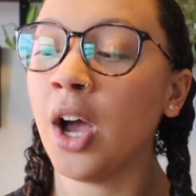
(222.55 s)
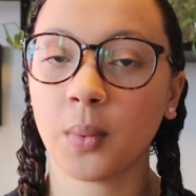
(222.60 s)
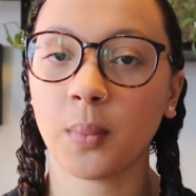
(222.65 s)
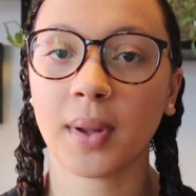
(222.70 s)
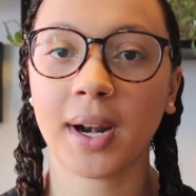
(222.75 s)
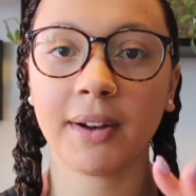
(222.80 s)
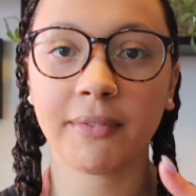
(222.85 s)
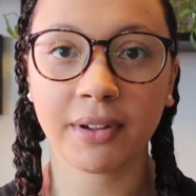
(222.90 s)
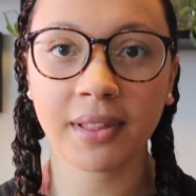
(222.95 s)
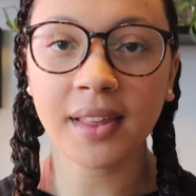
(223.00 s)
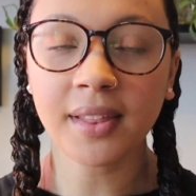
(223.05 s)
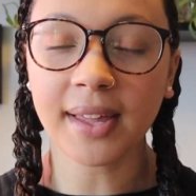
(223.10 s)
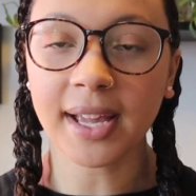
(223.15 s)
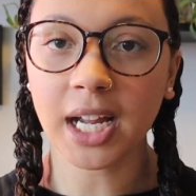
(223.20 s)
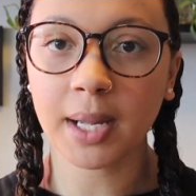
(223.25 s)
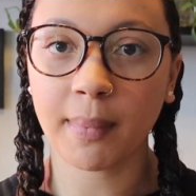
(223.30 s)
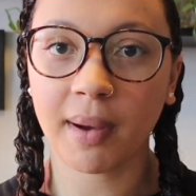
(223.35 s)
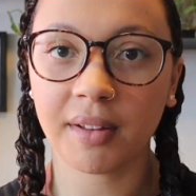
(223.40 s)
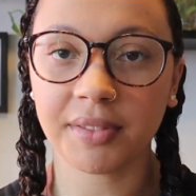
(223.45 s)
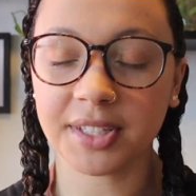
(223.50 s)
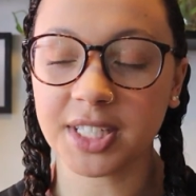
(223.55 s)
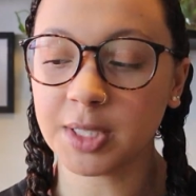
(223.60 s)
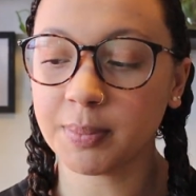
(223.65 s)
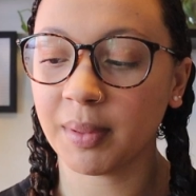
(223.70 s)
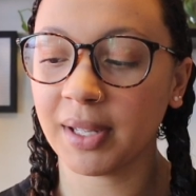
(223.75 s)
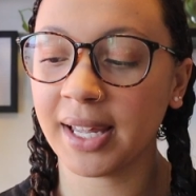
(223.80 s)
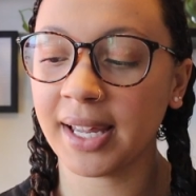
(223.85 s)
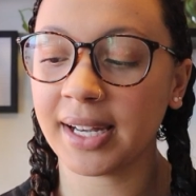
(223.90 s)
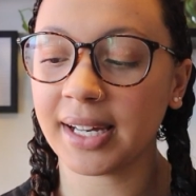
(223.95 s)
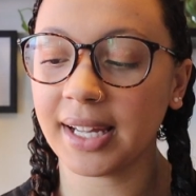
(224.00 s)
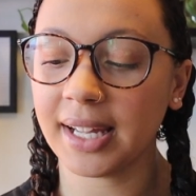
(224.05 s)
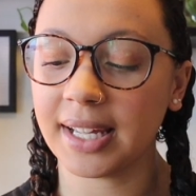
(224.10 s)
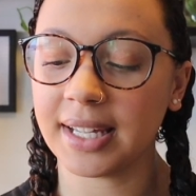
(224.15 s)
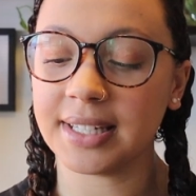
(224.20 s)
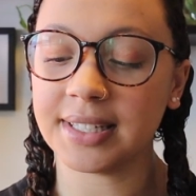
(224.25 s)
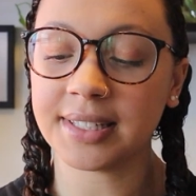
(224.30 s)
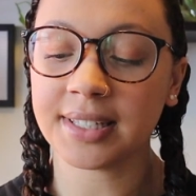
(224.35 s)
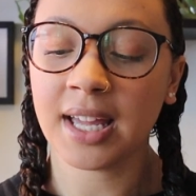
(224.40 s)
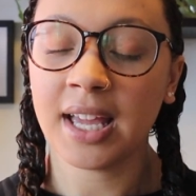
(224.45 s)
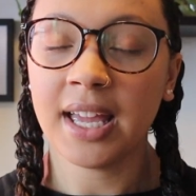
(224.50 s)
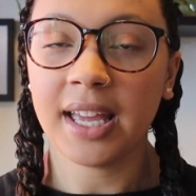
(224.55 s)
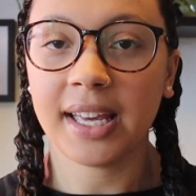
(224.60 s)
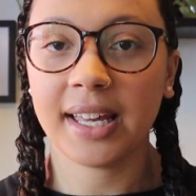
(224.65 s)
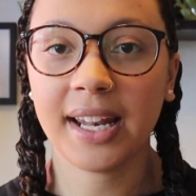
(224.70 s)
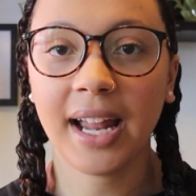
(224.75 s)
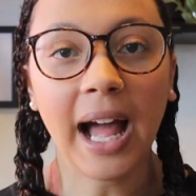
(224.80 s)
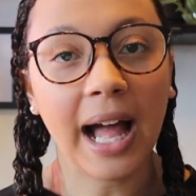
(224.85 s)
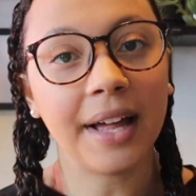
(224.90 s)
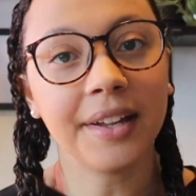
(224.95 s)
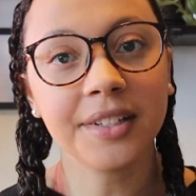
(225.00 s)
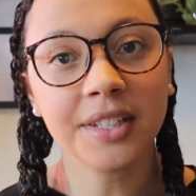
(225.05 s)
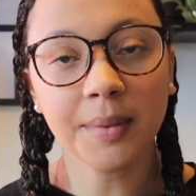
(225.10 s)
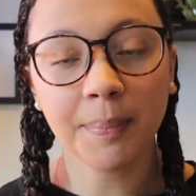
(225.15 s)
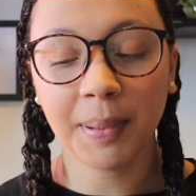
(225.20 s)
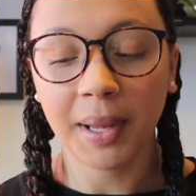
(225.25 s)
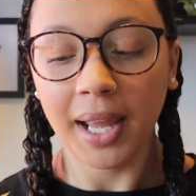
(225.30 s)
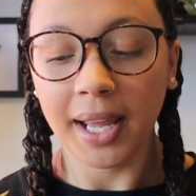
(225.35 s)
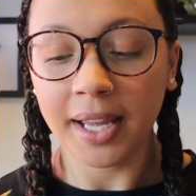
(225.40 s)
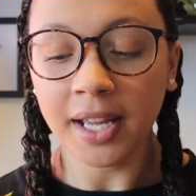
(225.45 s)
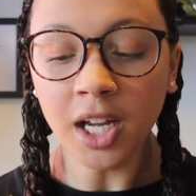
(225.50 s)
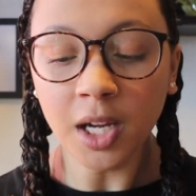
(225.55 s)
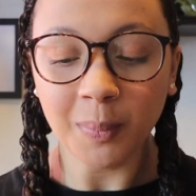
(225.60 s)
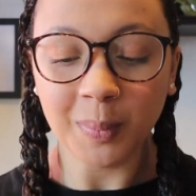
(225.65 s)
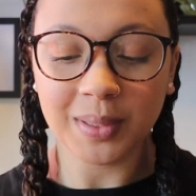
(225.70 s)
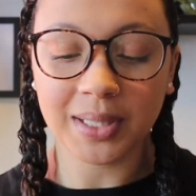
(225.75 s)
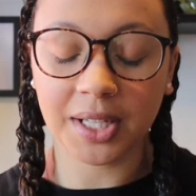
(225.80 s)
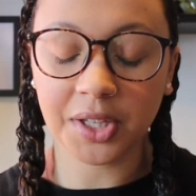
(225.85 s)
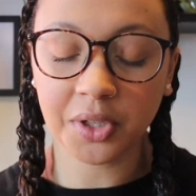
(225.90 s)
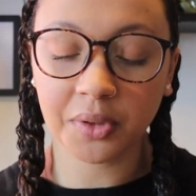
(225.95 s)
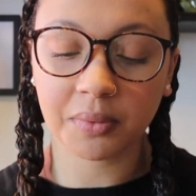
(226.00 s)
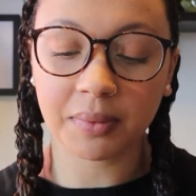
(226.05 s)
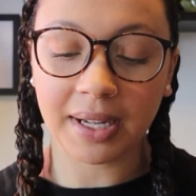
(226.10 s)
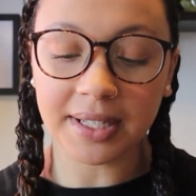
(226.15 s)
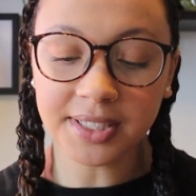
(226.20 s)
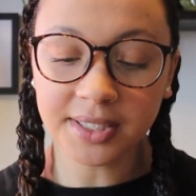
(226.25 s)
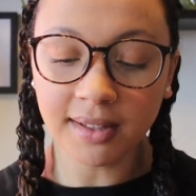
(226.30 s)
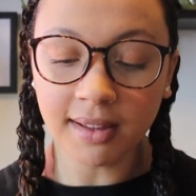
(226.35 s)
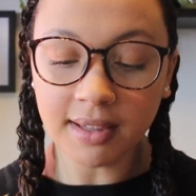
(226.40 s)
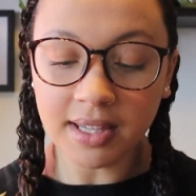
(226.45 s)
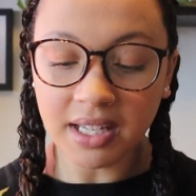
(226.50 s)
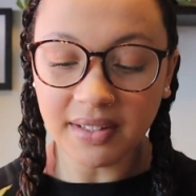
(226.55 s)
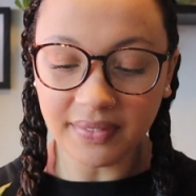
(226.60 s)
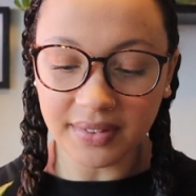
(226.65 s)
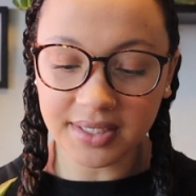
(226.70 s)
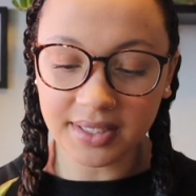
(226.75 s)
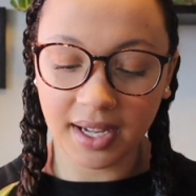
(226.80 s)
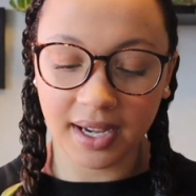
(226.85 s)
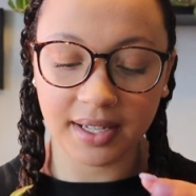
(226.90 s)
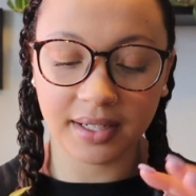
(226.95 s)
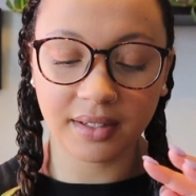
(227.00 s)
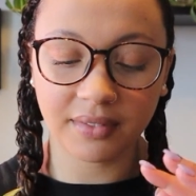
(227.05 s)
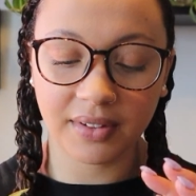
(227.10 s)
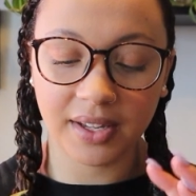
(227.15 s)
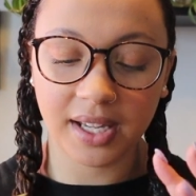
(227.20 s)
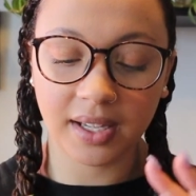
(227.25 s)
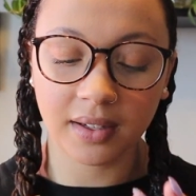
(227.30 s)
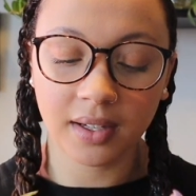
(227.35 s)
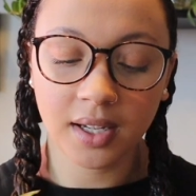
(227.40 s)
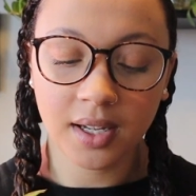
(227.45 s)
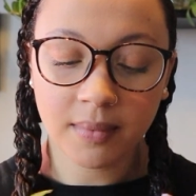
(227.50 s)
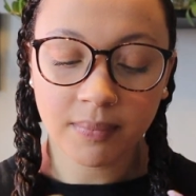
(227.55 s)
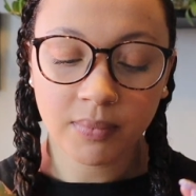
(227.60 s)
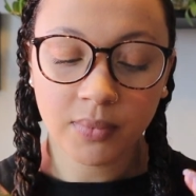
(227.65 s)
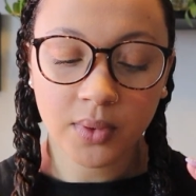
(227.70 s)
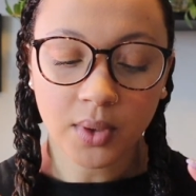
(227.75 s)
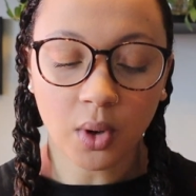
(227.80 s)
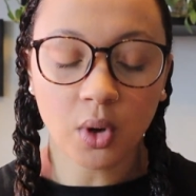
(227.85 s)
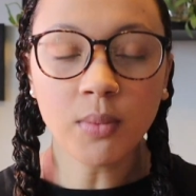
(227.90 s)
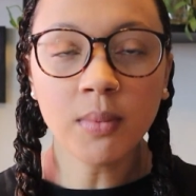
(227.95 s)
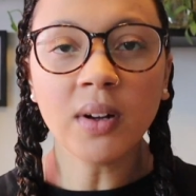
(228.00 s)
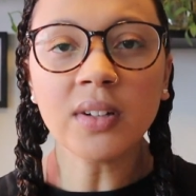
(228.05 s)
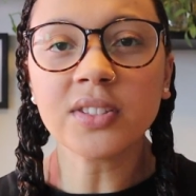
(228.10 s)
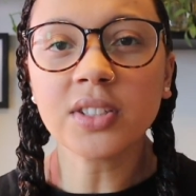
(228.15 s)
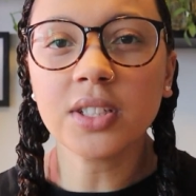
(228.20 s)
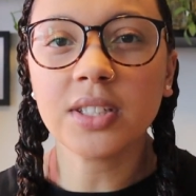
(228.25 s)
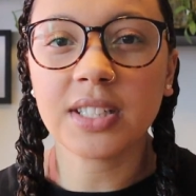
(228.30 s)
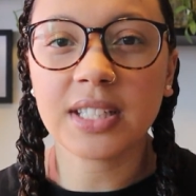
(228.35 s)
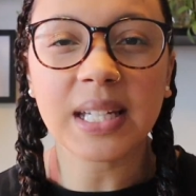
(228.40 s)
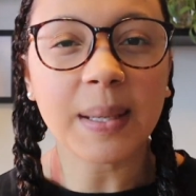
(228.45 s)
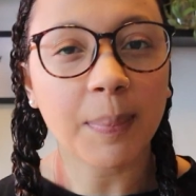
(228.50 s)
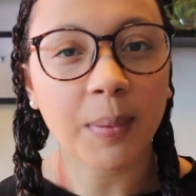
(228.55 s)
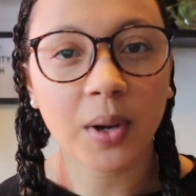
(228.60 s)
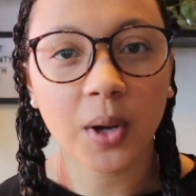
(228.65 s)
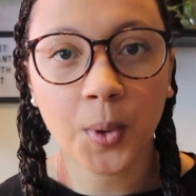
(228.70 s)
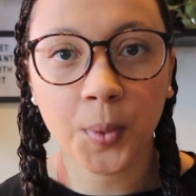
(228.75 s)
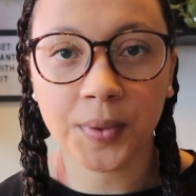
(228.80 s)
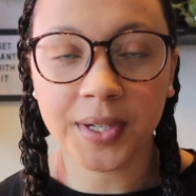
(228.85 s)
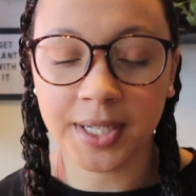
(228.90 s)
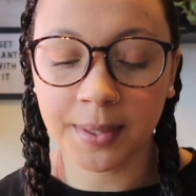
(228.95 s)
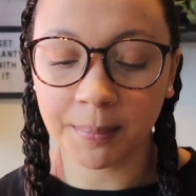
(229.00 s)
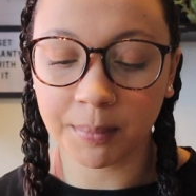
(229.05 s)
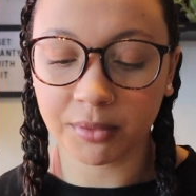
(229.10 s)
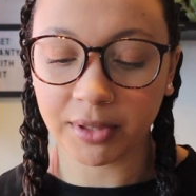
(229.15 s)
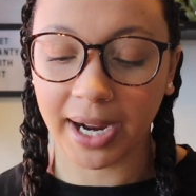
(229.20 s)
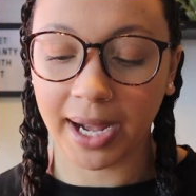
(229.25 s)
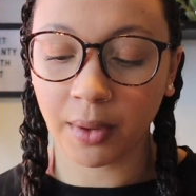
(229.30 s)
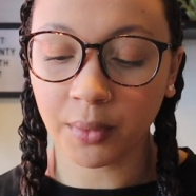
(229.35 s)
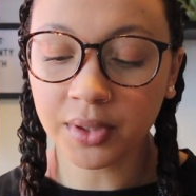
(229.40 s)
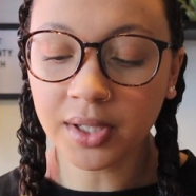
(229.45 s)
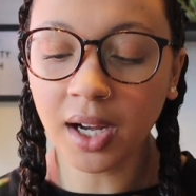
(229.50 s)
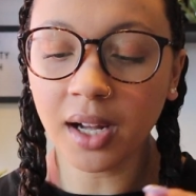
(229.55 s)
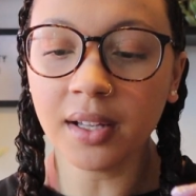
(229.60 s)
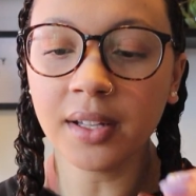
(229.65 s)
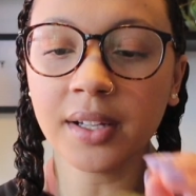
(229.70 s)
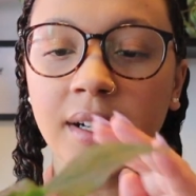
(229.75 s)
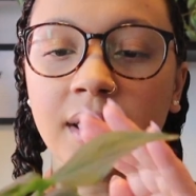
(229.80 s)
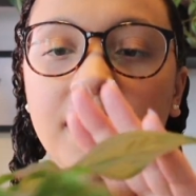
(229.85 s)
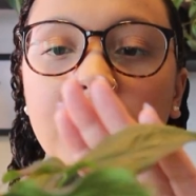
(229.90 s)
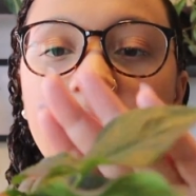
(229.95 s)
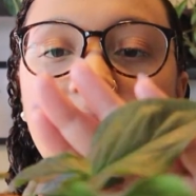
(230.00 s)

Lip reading: What I really like about this plant is it has the pink, but then the rest of the leaf is kind of almost a deeper green brown color.